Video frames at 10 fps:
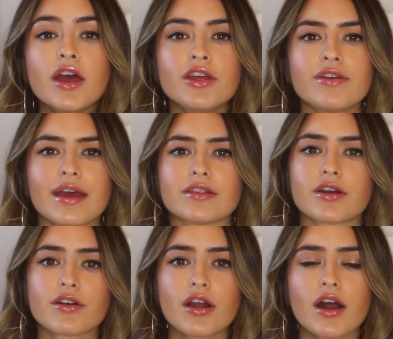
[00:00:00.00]
You can get
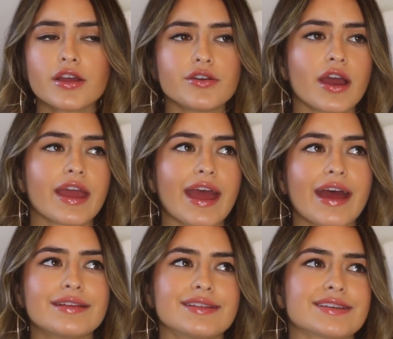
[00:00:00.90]
LaCroix, you can
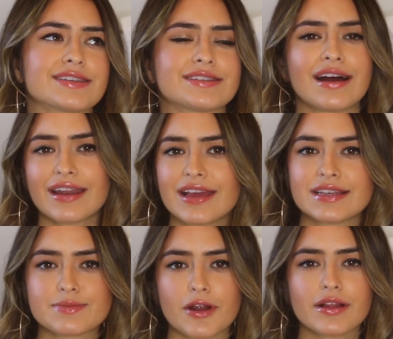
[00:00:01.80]
get like Dasani
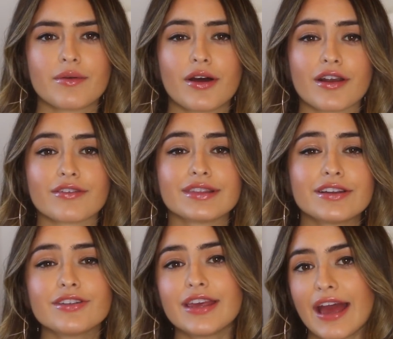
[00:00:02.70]
has sparkling water,
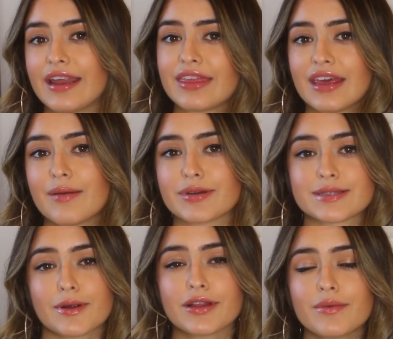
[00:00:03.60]
literally anything,
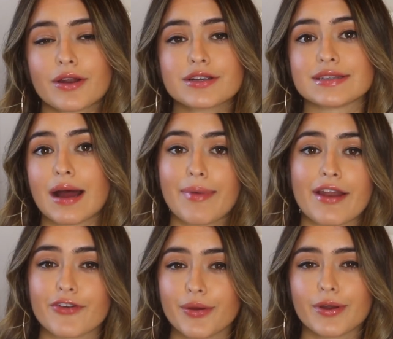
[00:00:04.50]
but sparkling water is not
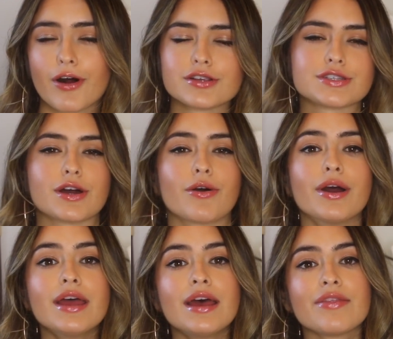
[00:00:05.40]
bad for you at all.
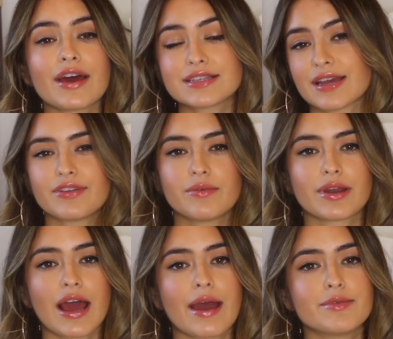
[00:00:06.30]
So that is definitely
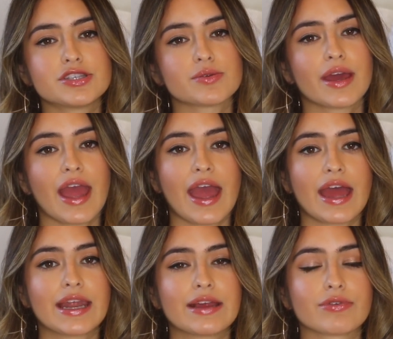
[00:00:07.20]
what I have been doing
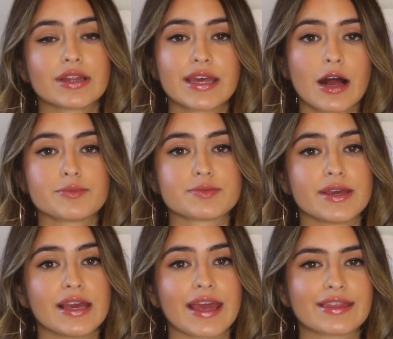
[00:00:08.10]
and it really helps
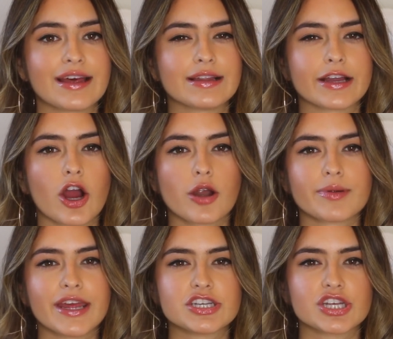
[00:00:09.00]
me get that like
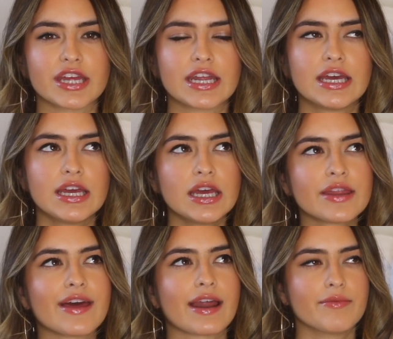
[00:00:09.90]
carbonation
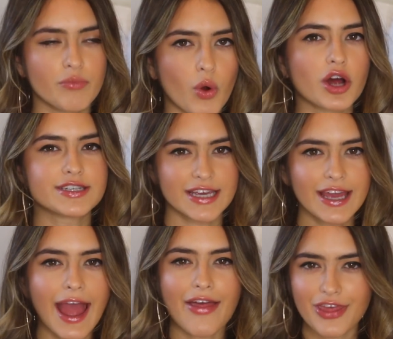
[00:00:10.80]
that I'm
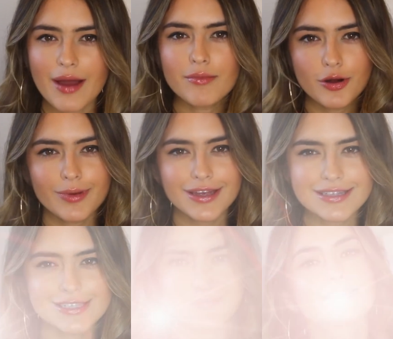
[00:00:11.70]
wanting at that
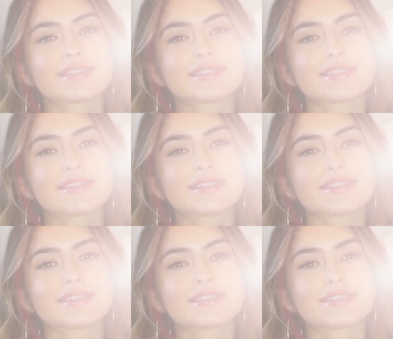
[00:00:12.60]
moment.